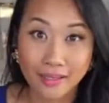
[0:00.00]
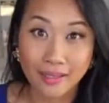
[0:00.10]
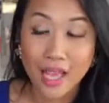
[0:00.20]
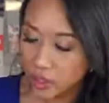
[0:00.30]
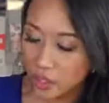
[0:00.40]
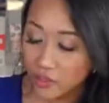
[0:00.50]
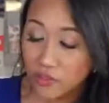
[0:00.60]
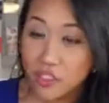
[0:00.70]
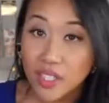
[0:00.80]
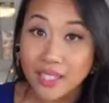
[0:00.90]
Once you've
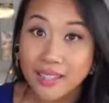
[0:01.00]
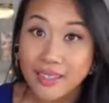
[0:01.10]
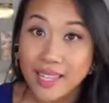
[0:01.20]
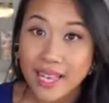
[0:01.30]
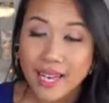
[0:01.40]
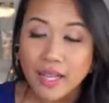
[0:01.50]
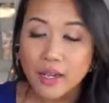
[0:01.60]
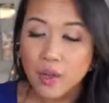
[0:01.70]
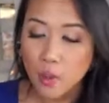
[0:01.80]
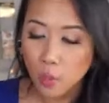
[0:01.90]
done that, what's the
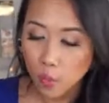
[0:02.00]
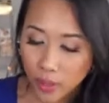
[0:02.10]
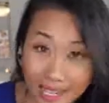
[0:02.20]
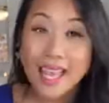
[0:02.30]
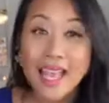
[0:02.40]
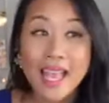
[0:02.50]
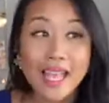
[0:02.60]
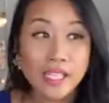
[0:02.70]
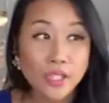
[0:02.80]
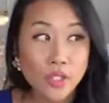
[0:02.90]
next thing? And
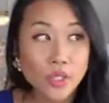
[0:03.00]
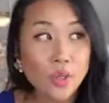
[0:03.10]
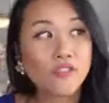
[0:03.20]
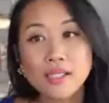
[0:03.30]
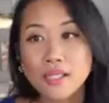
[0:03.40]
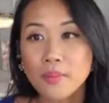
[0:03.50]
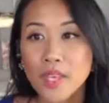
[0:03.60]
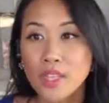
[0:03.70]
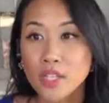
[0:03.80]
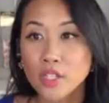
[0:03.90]
so if this is
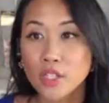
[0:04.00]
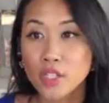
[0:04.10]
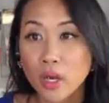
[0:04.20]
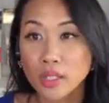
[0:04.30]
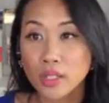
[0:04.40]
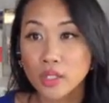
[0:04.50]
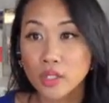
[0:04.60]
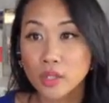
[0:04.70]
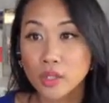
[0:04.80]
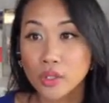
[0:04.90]
something that you want to do
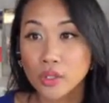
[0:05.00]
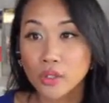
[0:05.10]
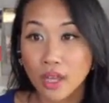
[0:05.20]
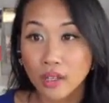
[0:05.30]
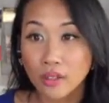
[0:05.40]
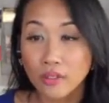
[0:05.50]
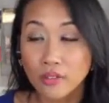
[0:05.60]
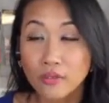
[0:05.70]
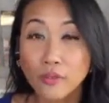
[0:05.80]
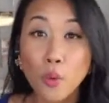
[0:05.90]
yourself,
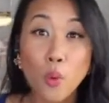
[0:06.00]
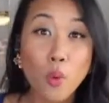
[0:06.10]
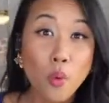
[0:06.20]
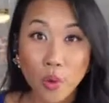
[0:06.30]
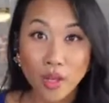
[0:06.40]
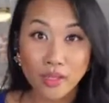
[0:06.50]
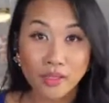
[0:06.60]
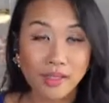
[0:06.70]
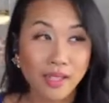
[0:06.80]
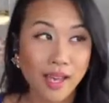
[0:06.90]
or if you want to
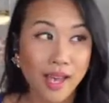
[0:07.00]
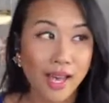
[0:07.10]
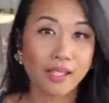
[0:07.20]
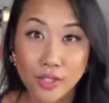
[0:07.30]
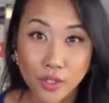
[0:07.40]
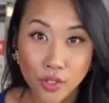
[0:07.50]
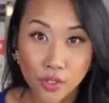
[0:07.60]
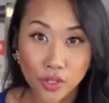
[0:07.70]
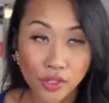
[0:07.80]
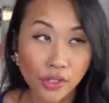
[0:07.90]
hire an
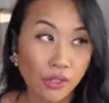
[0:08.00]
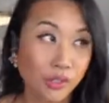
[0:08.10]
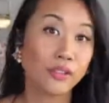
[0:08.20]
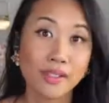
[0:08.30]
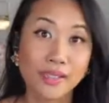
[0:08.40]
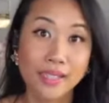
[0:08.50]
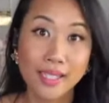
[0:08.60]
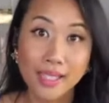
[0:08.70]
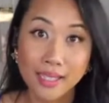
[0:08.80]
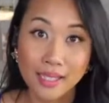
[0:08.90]
intern, a virtual
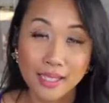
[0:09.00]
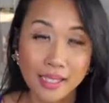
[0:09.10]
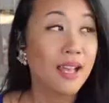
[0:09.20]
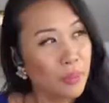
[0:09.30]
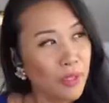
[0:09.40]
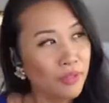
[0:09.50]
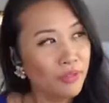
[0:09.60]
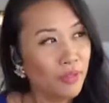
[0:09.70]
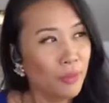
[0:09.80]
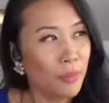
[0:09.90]
assistant, someone
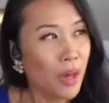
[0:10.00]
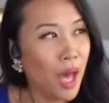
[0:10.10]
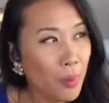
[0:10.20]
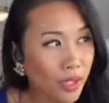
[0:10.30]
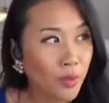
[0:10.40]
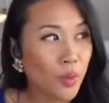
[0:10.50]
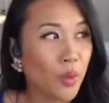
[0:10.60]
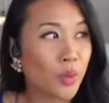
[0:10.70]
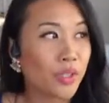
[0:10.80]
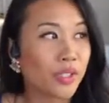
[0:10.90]
from Upwork, or
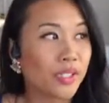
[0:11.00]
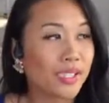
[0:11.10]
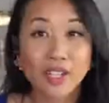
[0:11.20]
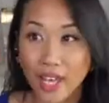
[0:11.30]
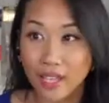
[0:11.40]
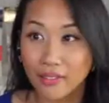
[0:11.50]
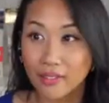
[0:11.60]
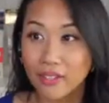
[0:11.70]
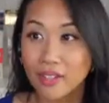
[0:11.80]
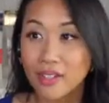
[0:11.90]
even on Fiverr,
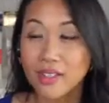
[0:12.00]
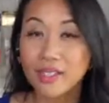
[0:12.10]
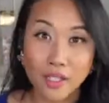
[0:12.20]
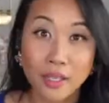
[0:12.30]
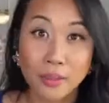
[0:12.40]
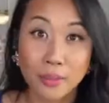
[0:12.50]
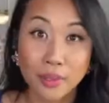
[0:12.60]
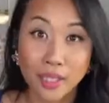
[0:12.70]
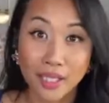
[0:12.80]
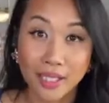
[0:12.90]
this is going to be a complete
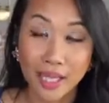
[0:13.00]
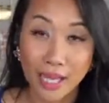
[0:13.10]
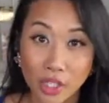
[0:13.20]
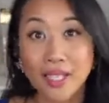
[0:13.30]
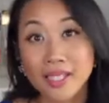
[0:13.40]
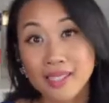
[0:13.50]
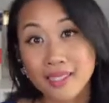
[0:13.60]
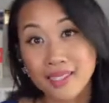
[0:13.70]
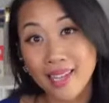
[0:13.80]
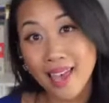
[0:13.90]
game changer, because
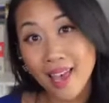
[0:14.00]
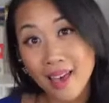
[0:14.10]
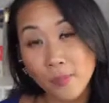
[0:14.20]
now